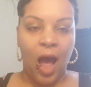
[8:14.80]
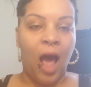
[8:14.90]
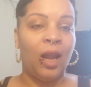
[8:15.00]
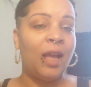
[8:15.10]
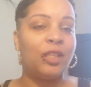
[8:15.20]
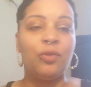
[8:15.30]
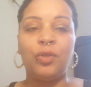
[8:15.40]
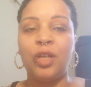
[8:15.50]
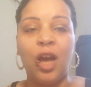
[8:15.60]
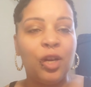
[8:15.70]
I like to
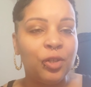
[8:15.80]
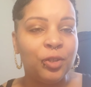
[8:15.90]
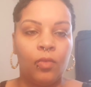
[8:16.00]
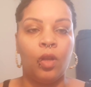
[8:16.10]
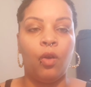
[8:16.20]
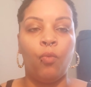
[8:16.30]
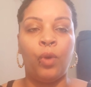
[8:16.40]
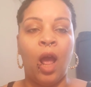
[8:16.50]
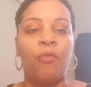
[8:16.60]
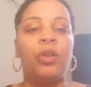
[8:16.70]
cuddle.
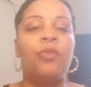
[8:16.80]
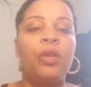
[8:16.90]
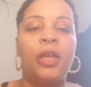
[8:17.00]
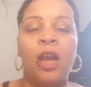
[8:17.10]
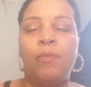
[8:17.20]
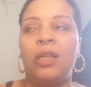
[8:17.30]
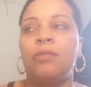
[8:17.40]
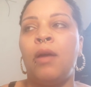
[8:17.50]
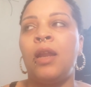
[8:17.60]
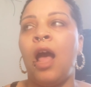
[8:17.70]
When I really, really care about
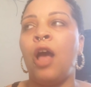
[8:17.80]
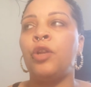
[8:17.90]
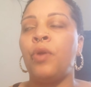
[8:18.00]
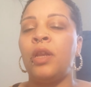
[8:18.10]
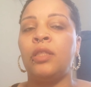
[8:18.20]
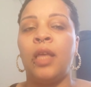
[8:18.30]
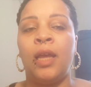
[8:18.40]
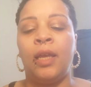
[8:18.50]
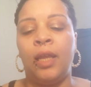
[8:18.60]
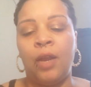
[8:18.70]
somebody, I'll do
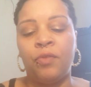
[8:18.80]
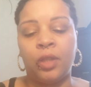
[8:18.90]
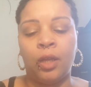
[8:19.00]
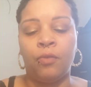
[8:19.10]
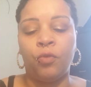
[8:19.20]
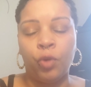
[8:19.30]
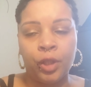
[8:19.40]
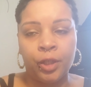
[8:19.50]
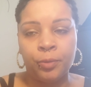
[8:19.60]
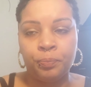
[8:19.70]
anything and everything for
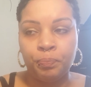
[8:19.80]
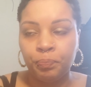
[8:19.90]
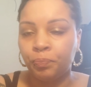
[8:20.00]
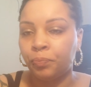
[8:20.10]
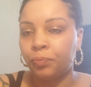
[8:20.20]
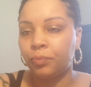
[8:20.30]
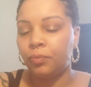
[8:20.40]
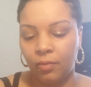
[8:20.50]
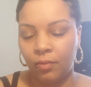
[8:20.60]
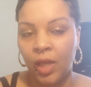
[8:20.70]
them.
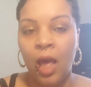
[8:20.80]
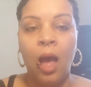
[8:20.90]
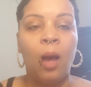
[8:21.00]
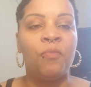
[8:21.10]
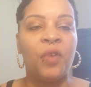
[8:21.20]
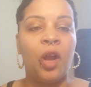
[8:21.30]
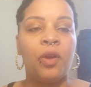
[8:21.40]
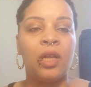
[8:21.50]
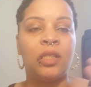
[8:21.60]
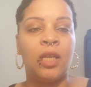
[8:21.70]
I'm
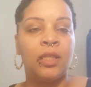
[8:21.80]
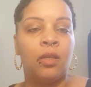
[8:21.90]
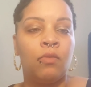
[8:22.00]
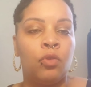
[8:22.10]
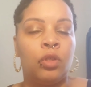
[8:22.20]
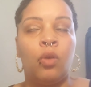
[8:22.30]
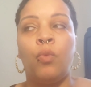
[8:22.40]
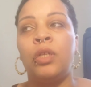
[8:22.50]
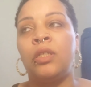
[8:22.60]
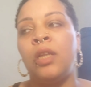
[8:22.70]
very attentive to
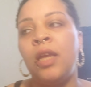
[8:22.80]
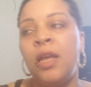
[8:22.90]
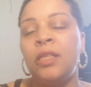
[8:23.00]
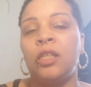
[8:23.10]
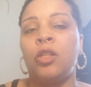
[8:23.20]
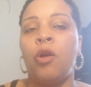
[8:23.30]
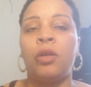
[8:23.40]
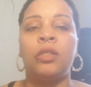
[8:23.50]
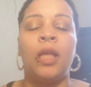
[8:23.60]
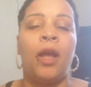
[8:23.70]
someone's needs as
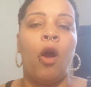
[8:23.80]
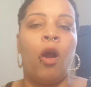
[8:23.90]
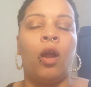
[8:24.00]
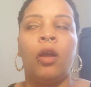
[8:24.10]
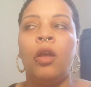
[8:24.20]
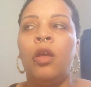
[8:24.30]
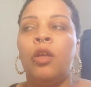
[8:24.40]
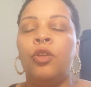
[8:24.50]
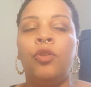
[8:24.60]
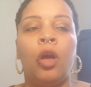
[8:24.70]
long as they are,
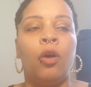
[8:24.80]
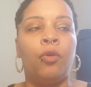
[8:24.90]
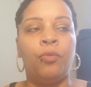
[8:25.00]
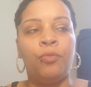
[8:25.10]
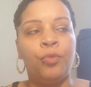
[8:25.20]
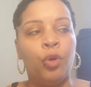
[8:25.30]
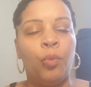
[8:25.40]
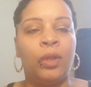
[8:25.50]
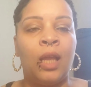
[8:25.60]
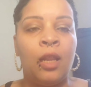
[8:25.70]
you know,
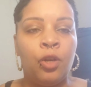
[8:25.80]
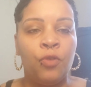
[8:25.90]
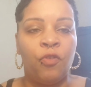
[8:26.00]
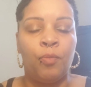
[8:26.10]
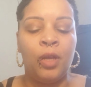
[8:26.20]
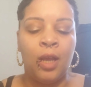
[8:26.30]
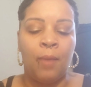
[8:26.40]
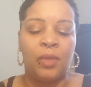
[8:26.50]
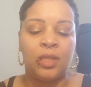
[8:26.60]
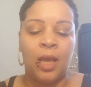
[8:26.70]
doing what they need to do for me.
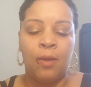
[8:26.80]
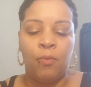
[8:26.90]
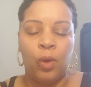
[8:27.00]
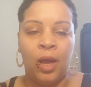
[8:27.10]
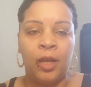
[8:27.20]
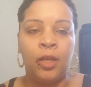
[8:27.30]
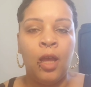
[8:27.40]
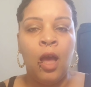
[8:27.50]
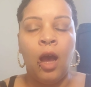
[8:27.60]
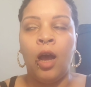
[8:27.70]
I'm the same way.
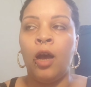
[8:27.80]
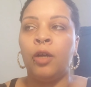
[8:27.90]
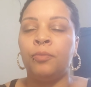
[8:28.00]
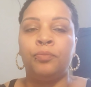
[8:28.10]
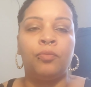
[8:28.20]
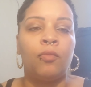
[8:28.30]
Um,